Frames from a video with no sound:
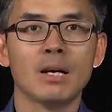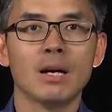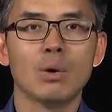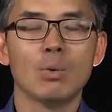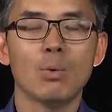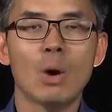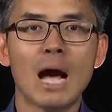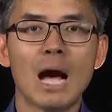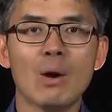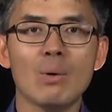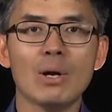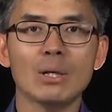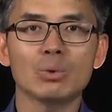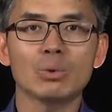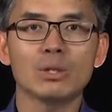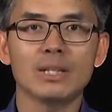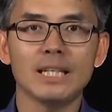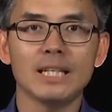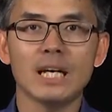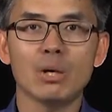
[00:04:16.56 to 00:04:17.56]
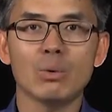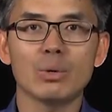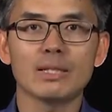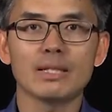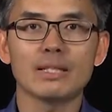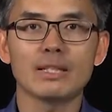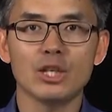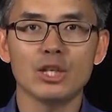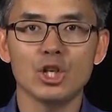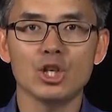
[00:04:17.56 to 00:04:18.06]
One way to deal with
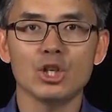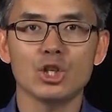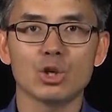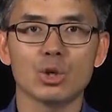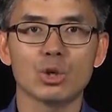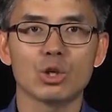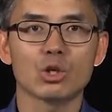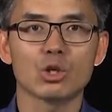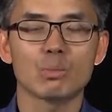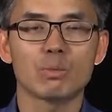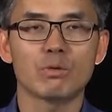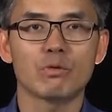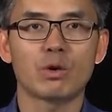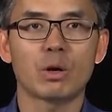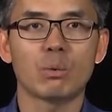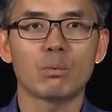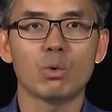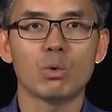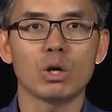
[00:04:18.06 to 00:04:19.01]
this issue is to perform